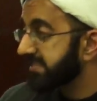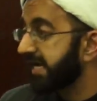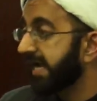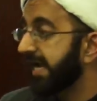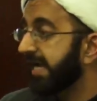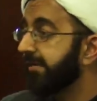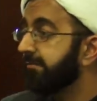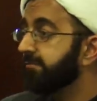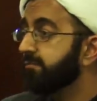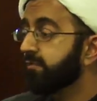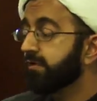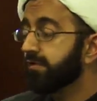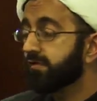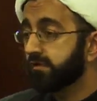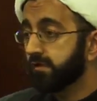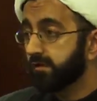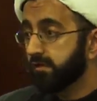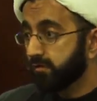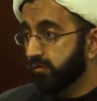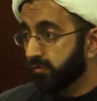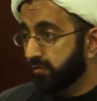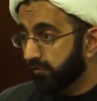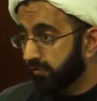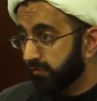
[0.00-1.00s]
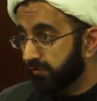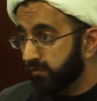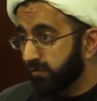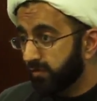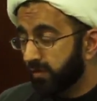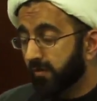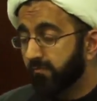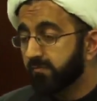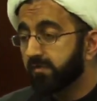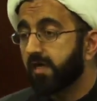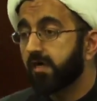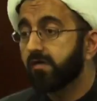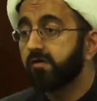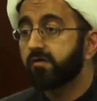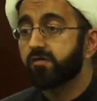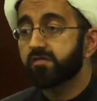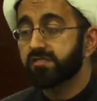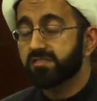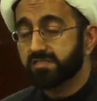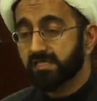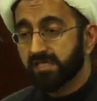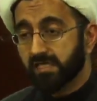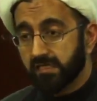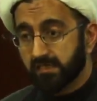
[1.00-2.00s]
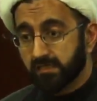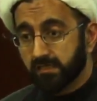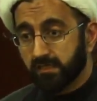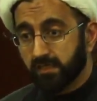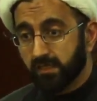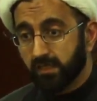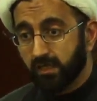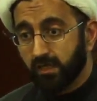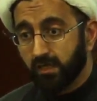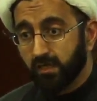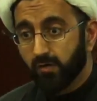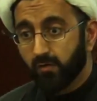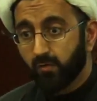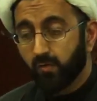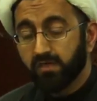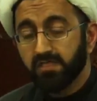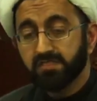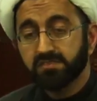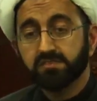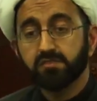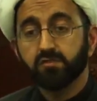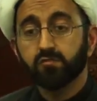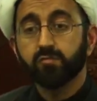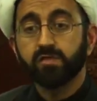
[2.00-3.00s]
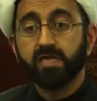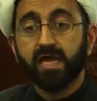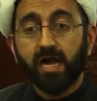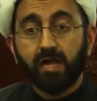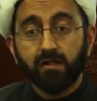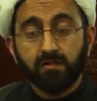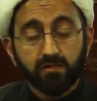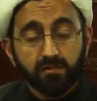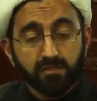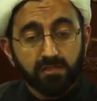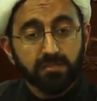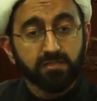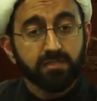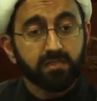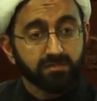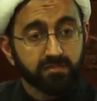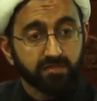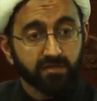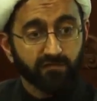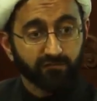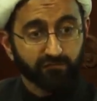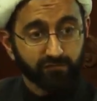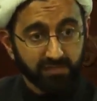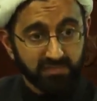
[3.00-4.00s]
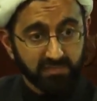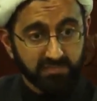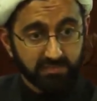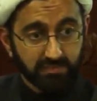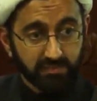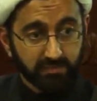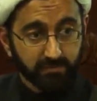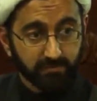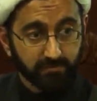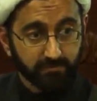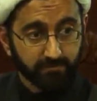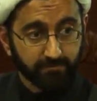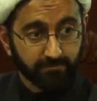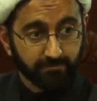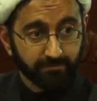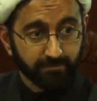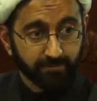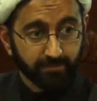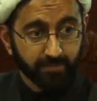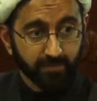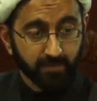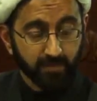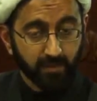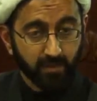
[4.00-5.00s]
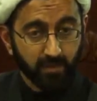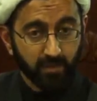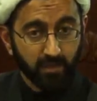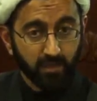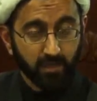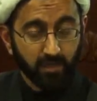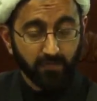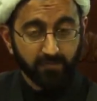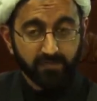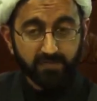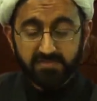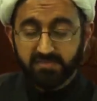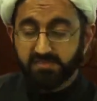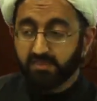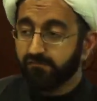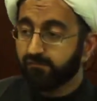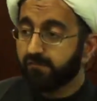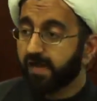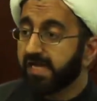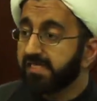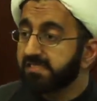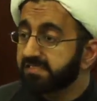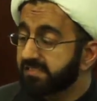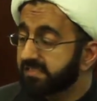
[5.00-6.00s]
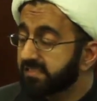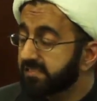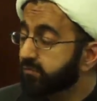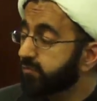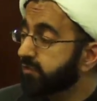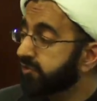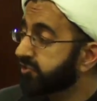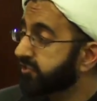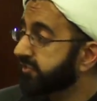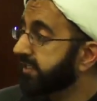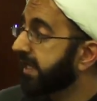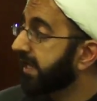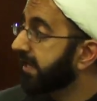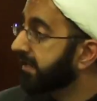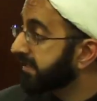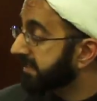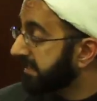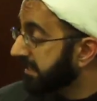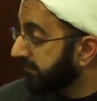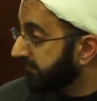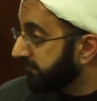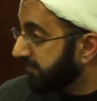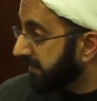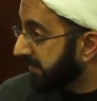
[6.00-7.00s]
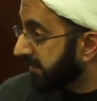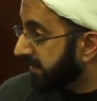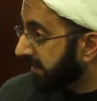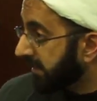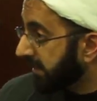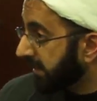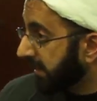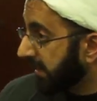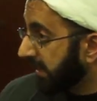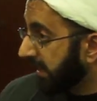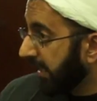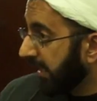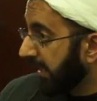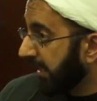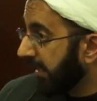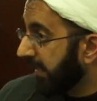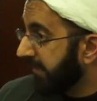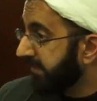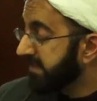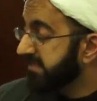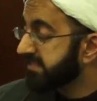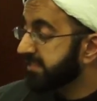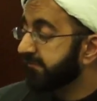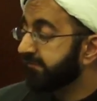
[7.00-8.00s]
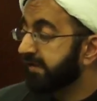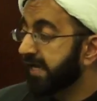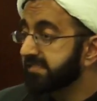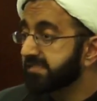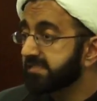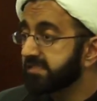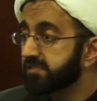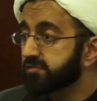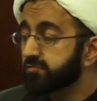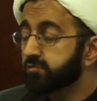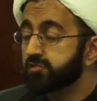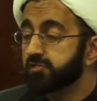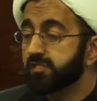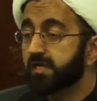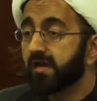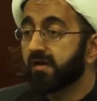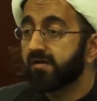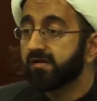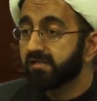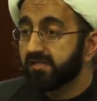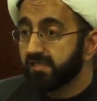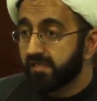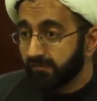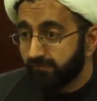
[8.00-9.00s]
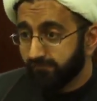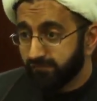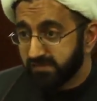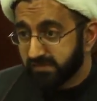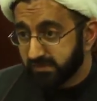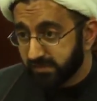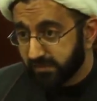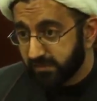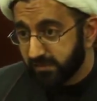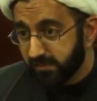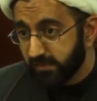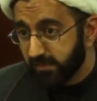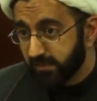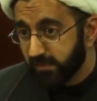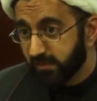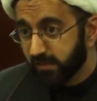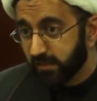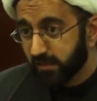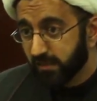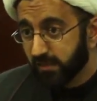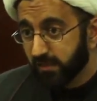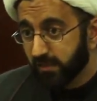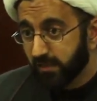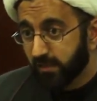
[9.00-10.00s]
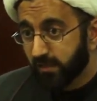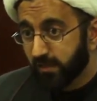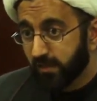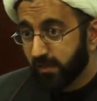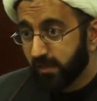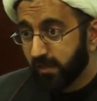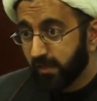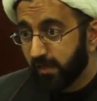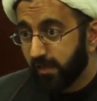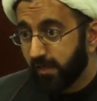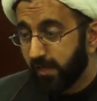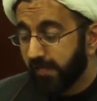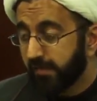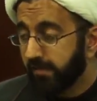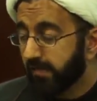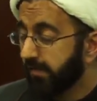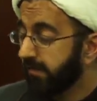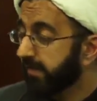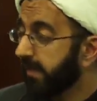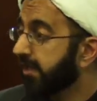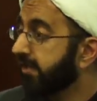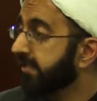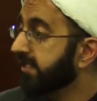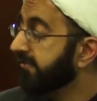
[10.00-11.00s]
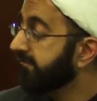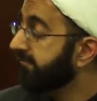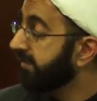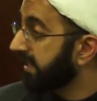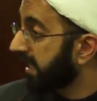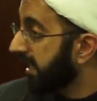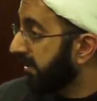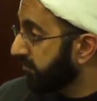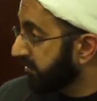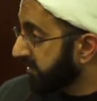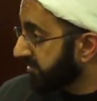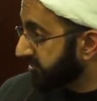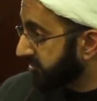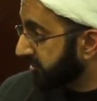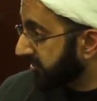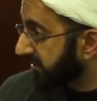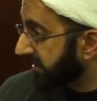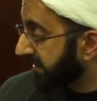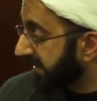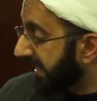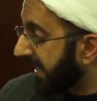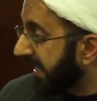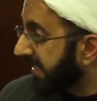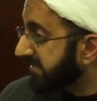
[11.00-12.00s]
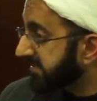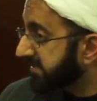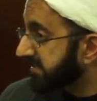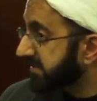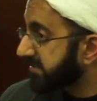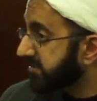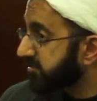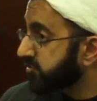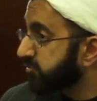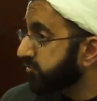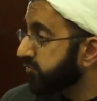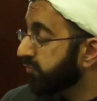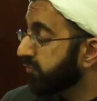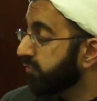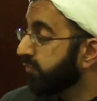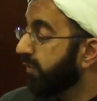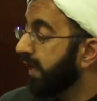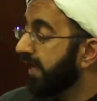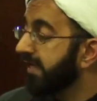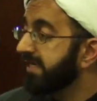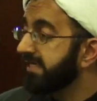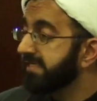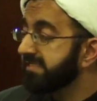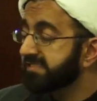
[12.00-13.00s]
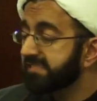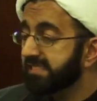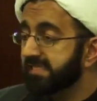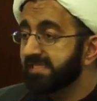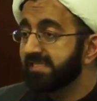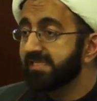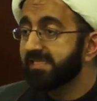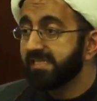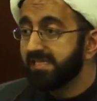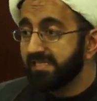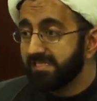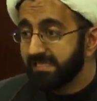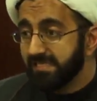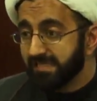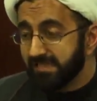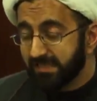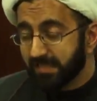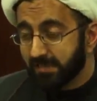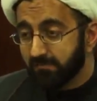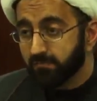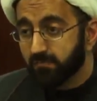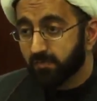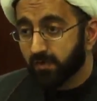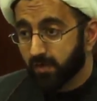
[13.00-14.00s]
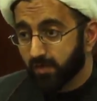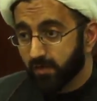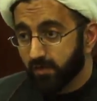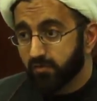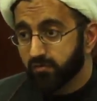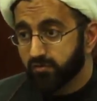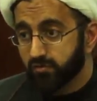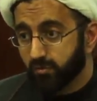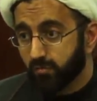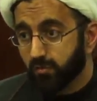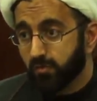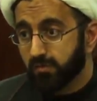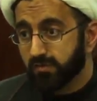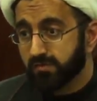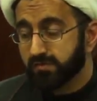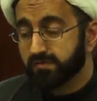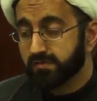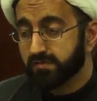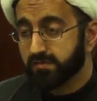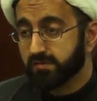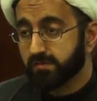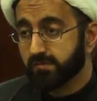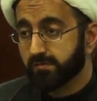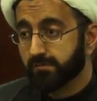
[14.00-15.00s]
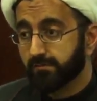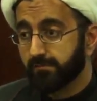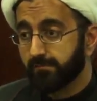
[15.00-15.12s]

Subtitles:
time with the youth, you come to understand what is the reality that they're facing. These devices which they are given, these devices which they are gifted, and they are given unrestricted access to, what is it leading them towards?